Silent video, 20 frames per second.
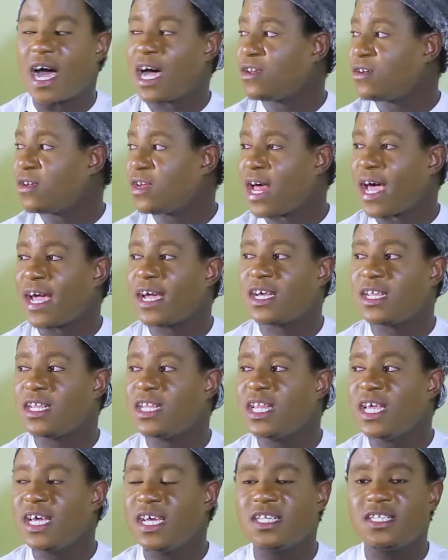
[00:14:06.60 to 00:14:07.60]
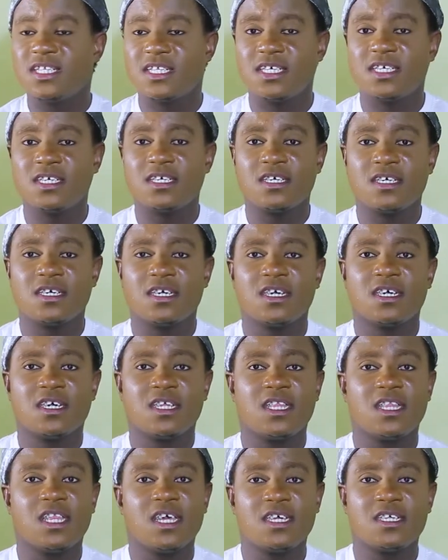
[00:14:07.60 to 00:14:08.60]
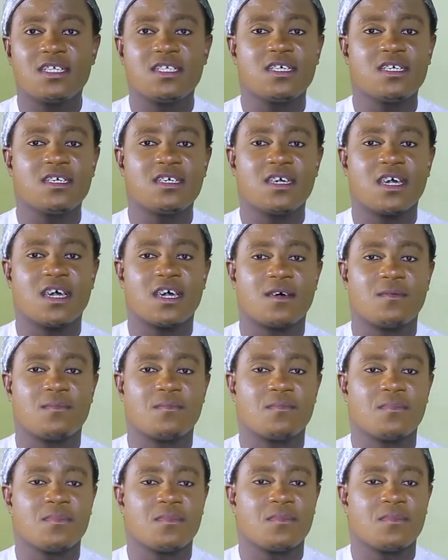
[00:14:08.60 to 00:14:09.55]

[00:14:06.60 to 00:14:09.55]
I don't like lazy lady. No.